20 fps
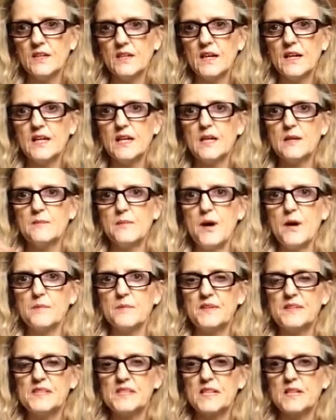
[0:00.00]
And he bought
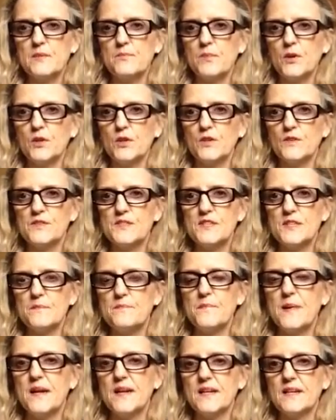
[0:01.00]
me this little book,
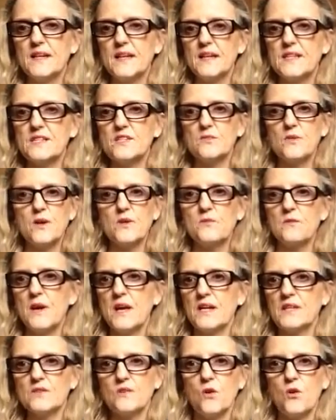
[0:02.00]
St. Bernadette, so I
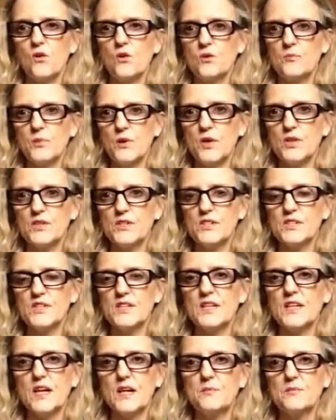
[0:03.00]
read all about it,
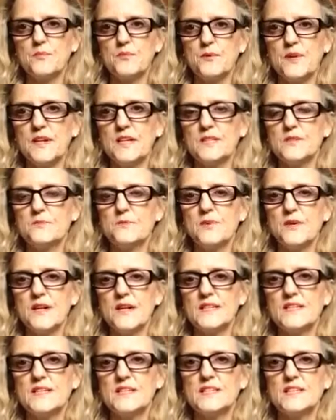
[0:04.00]
and I prayed,
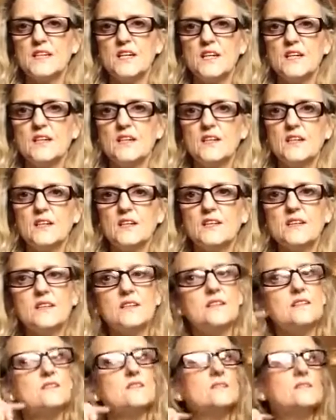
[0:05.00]
and
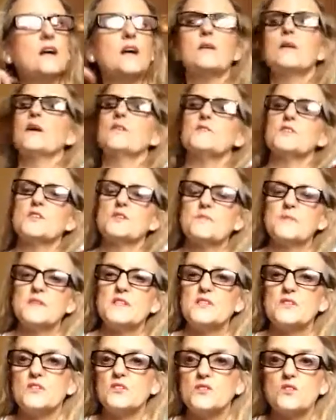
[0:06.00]
I've just been
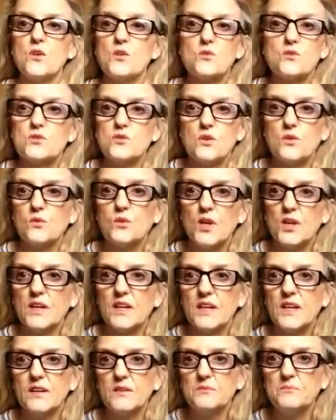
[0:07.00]
so
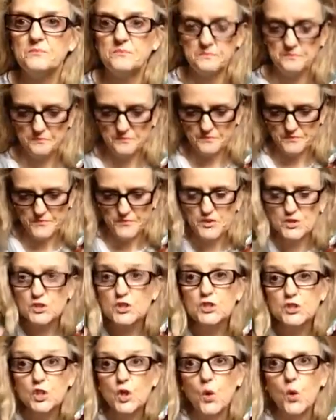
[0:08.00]
lucky.
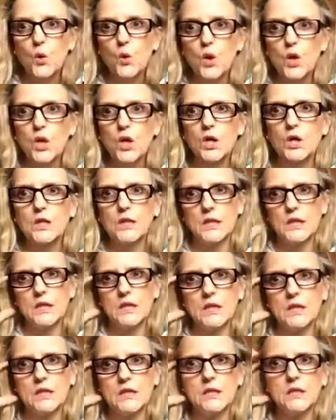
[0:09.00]
So lucky.
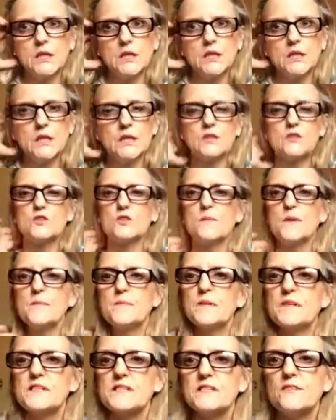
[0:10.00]
Like there's
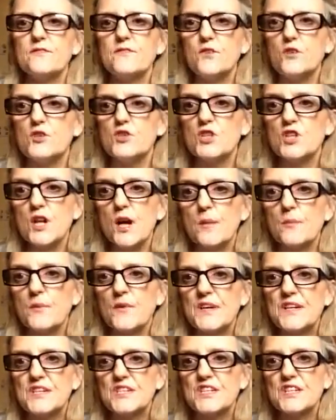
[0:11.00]
people who has the fusion
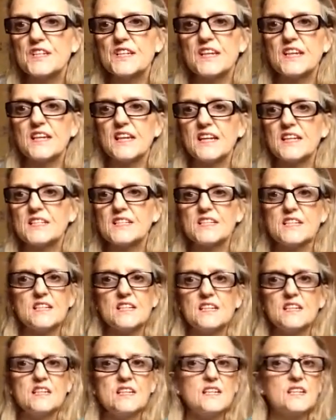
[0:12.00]
operation and they can't
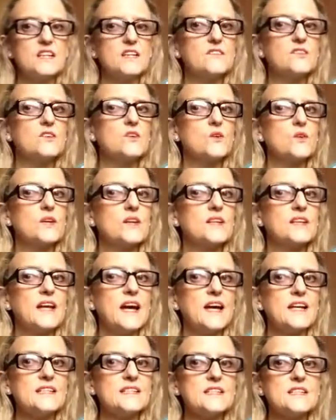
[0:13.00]
even go like
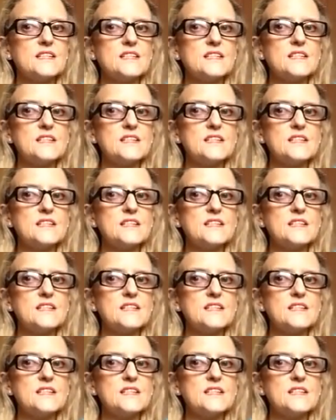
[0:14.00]
that.